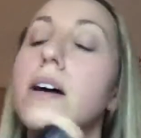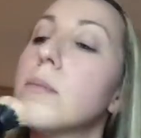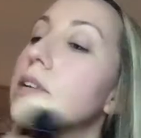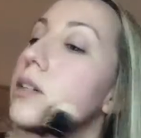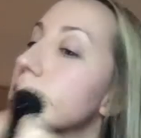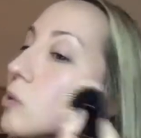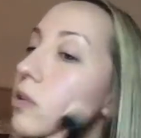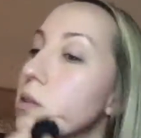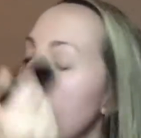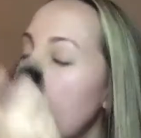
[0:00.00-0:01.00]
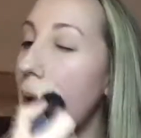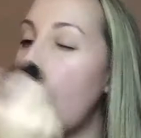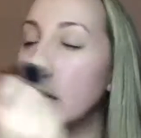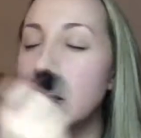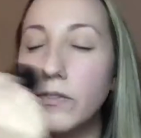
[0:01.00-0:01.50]
because you can then
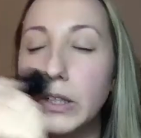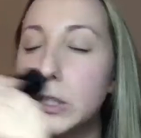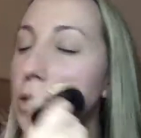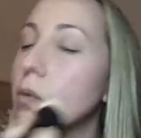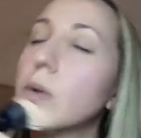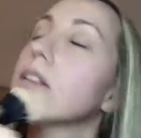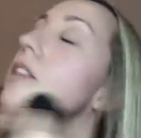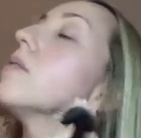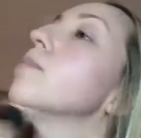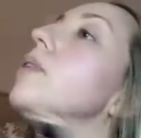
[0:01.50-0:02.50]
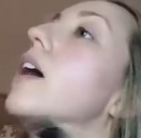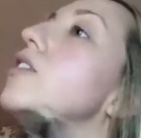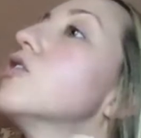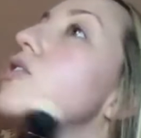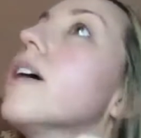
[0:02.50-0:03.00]
add definition with
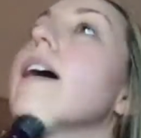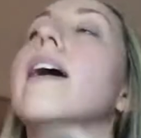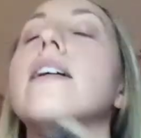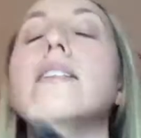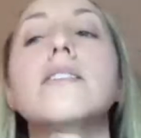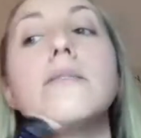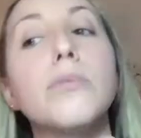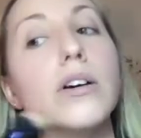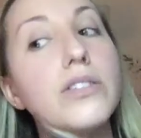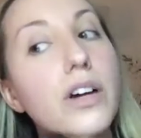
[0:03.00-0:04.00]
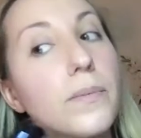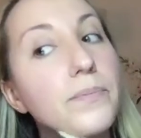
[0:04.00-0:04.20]
blush and bronzer.